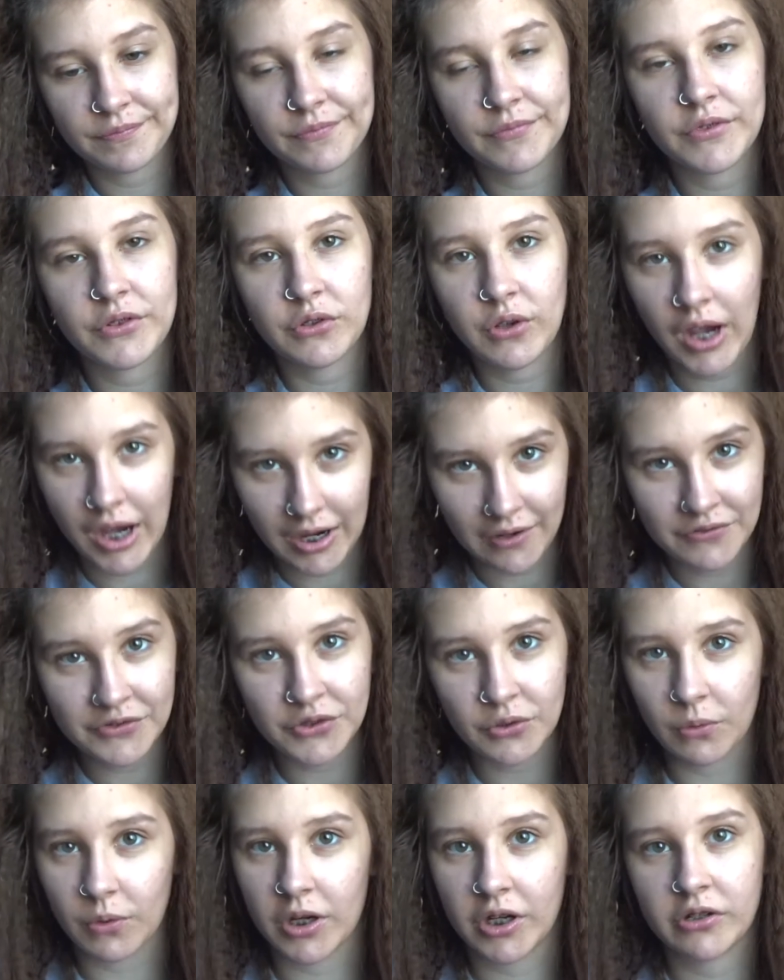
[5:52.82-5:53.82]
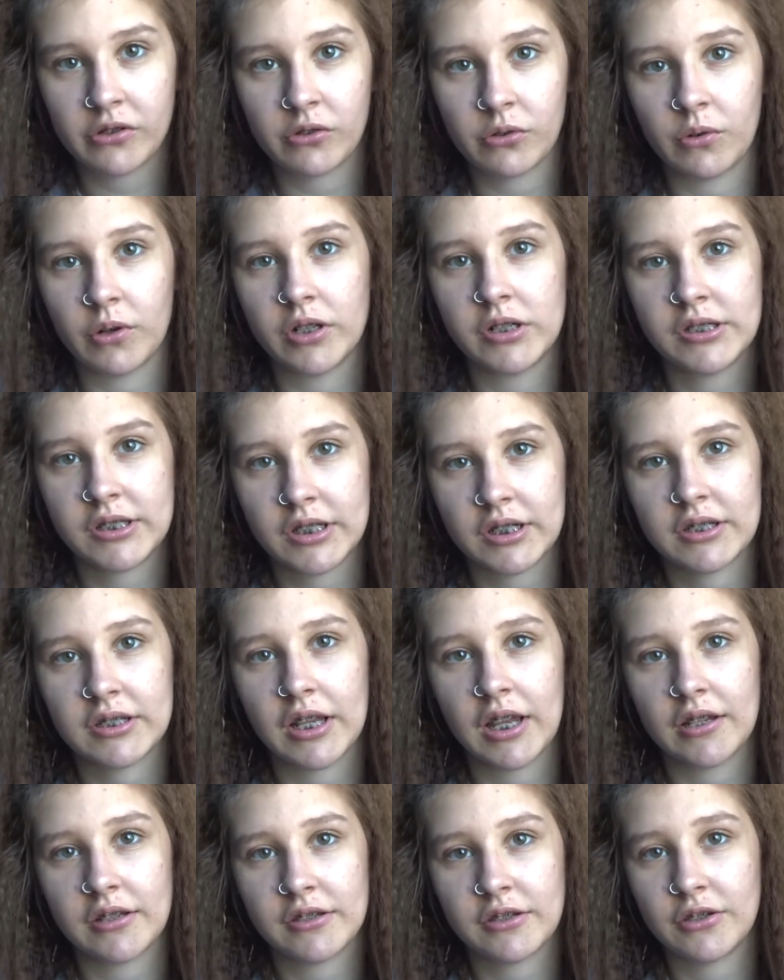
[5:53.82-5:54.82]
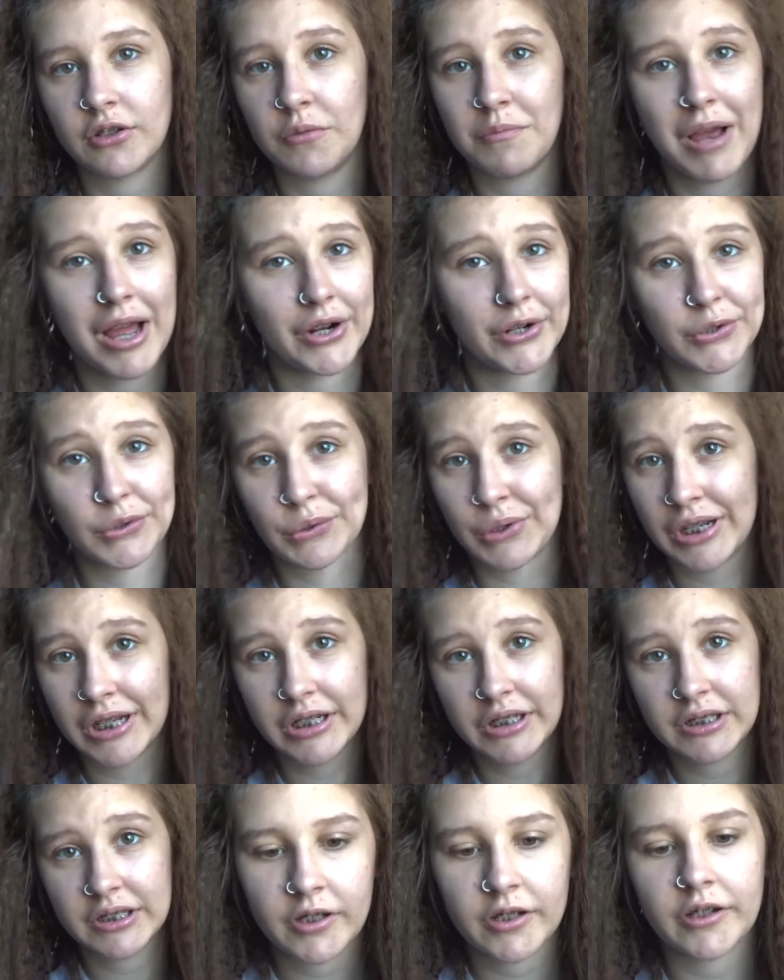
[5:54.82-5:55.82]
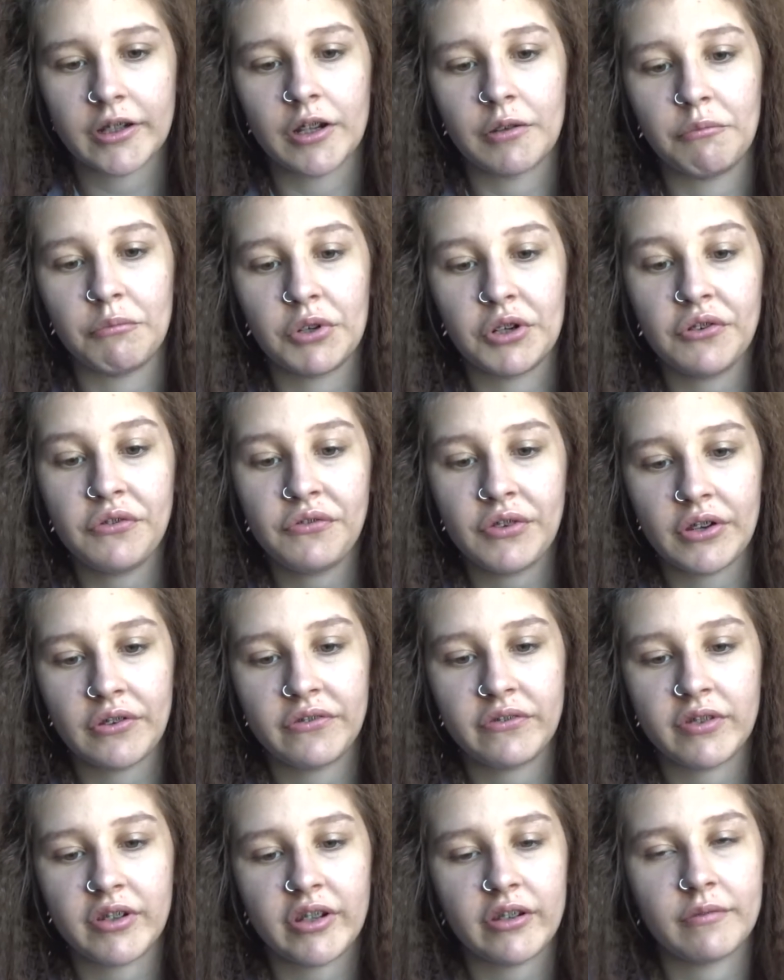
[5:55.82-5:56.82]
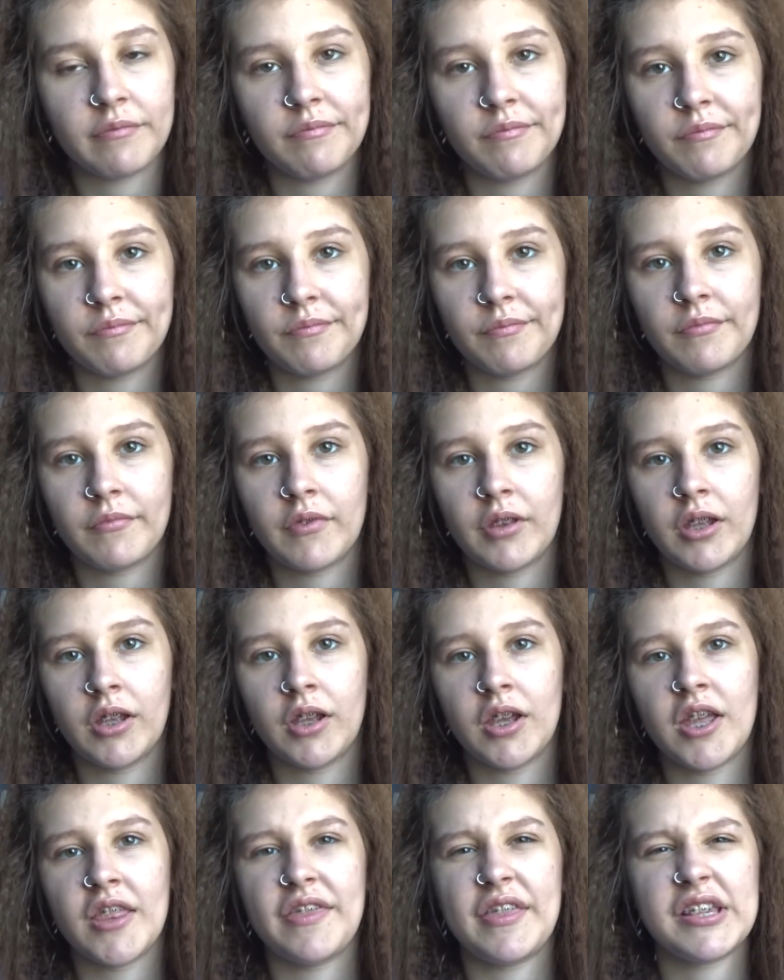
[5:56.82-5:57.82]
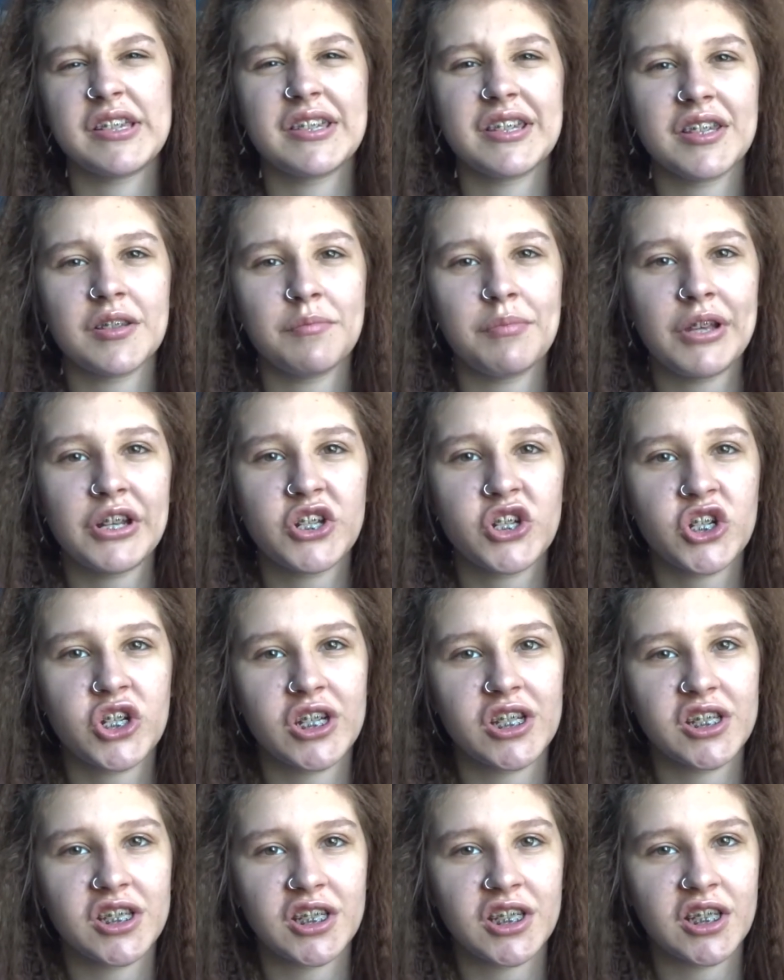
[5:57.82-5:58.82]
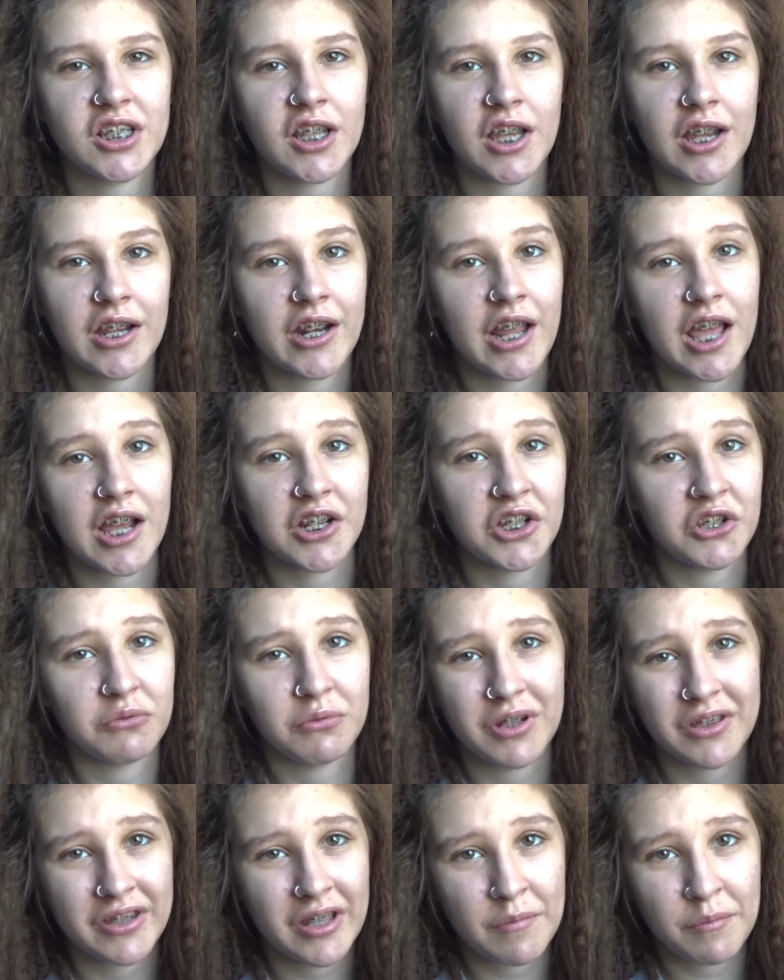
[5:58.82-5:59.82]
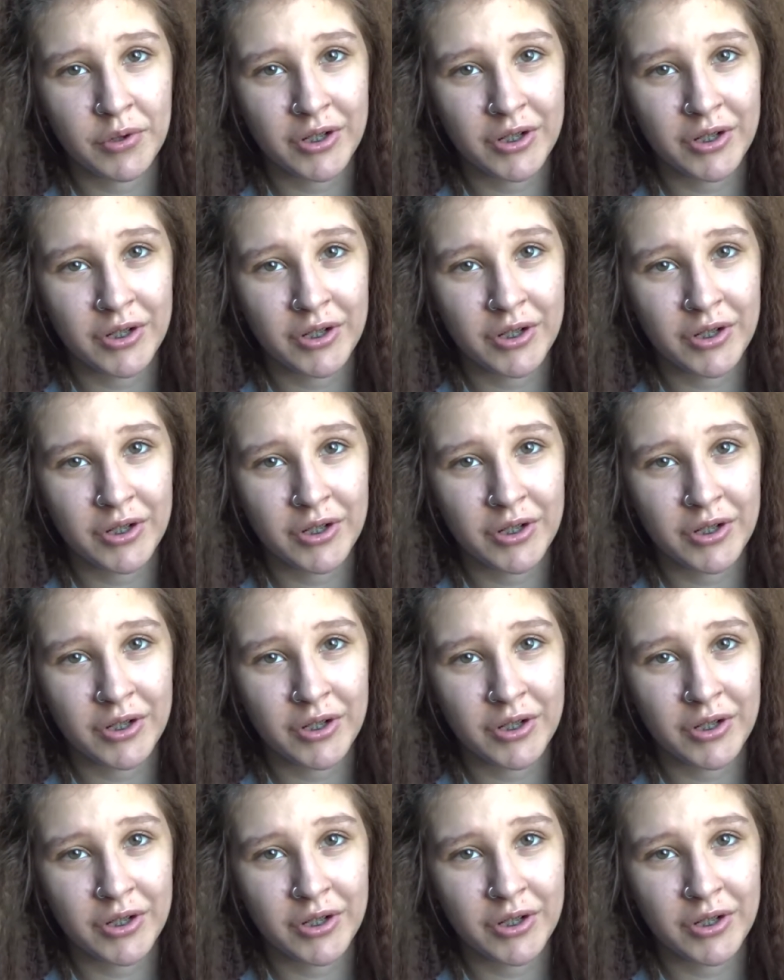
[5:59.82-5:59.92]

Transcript: You have to work towards success no matter what. Number 15. This is a bit cheesy, and anyone that